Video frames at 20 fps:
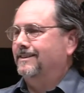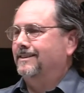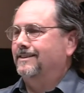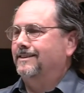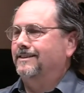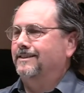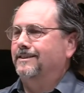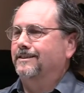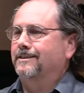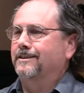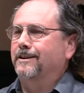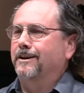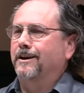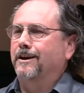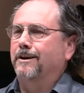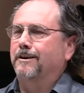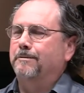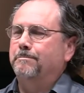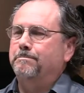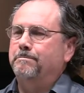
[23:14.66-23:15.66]
And
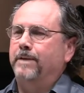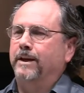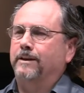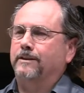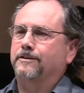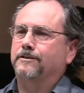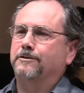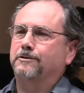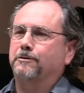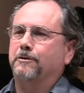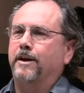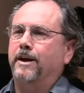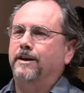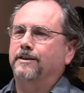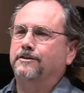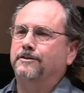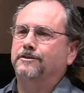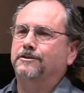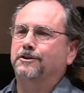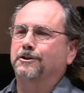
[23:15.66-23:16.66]
they're mixed
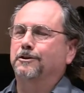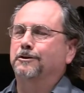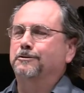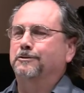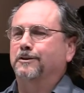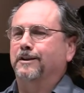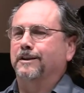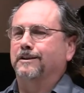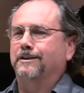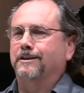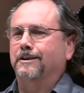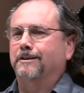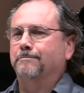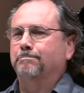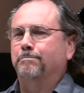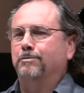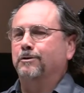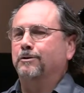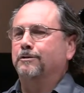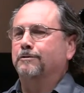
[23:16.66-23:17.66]
race children. They're
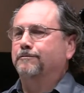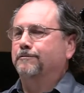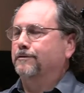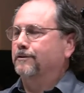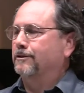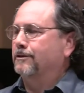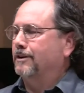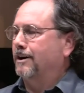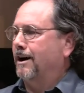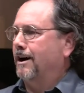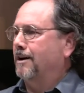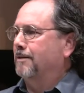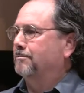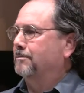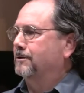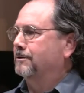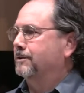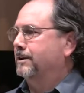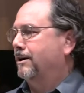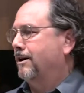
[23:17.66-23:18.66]
beautiful,
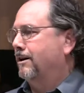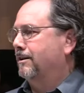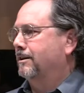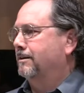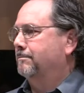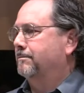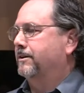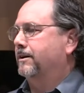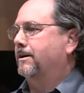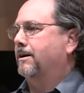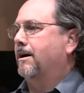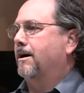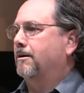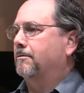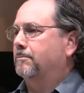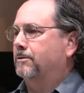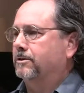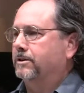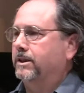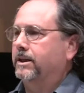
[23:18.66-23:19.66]
Carmel, we call them the
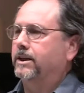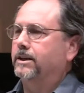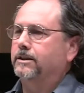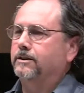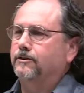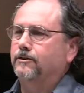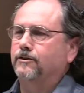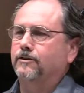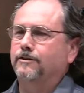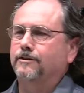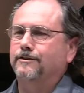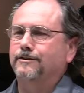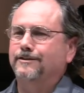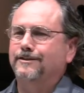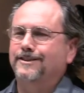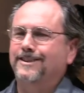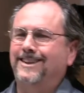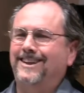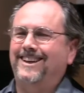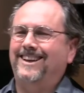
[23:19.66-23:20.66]
Carmel kids,
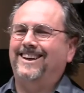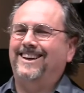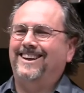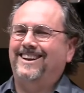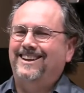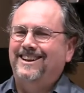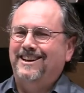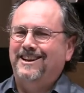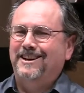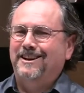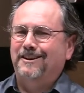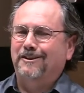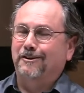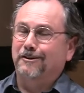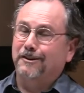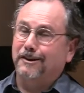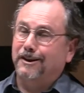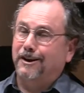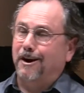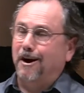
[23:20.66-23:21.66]
or
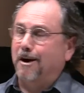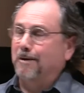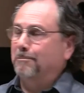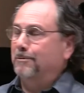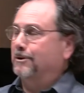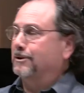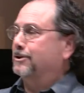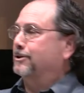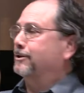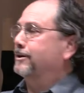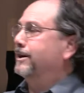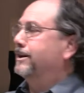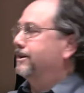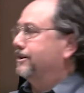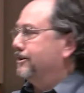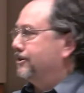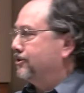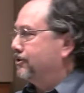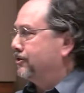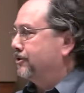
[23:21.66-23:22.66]
the Carmel
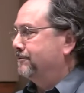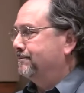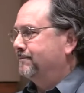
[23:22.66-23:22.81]
critters